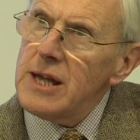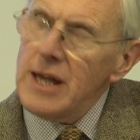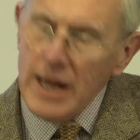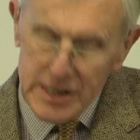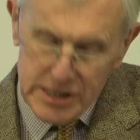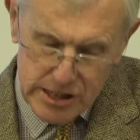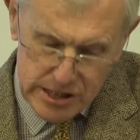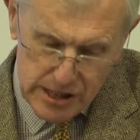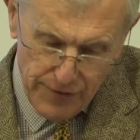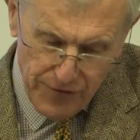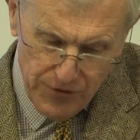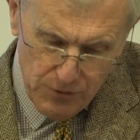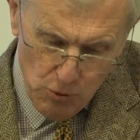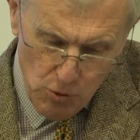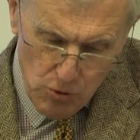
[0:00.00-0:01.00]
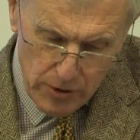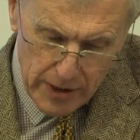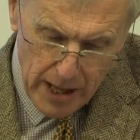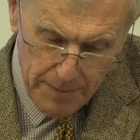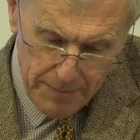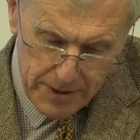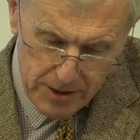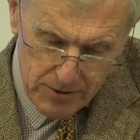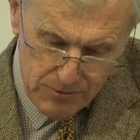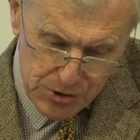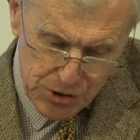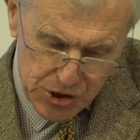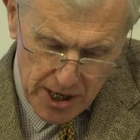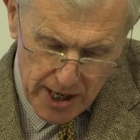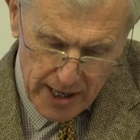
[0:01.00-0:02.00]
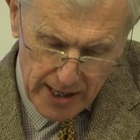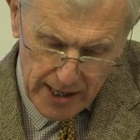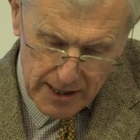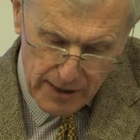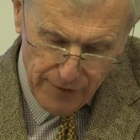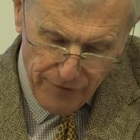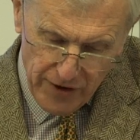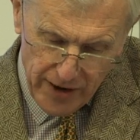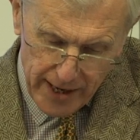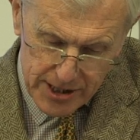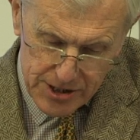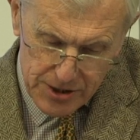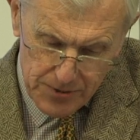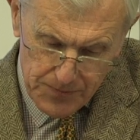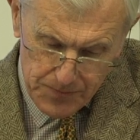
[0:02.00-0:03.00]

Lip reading: It's as if the War Cabinet was saying, in effect,